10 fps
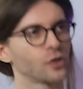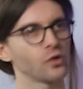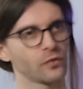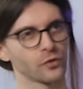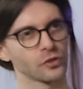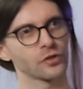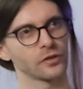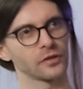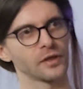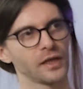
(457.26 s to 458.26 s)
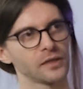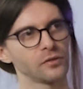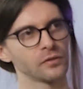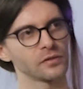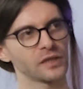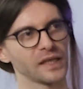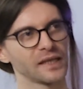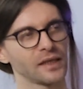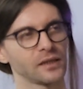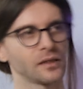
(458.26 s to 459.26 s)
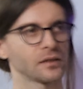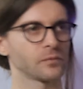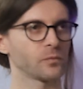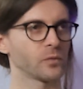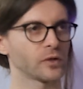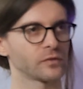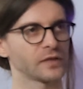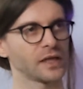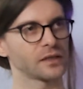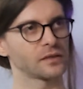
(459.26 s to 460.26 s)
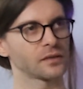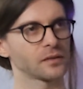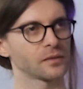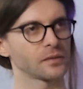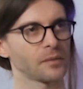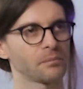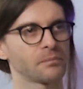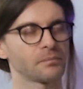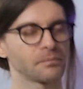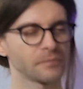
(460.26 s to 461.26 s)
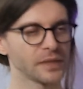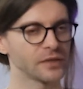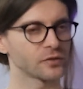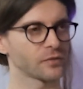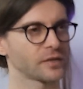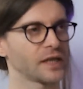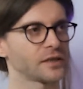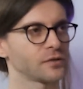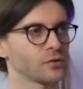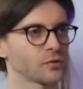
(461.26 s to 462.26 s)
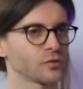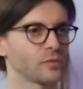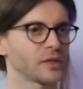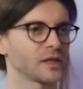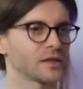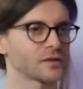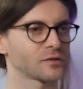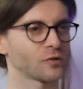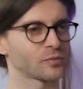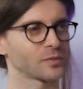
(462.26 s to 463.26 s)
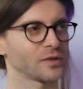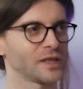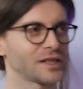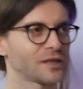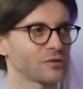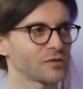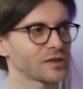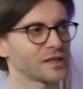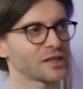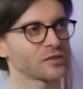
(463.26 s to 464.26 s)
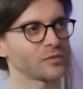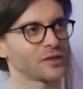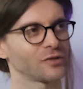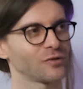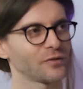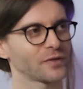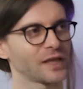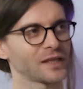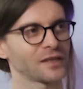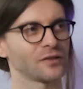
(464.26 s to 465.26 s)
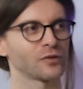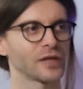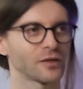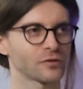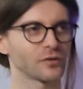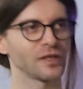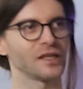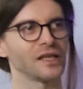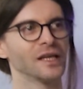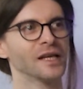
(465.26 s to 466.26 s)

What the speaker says: No, for sure. I think one of that, a piece of that is also because hospital data are not accessible and all of that, and you cannot really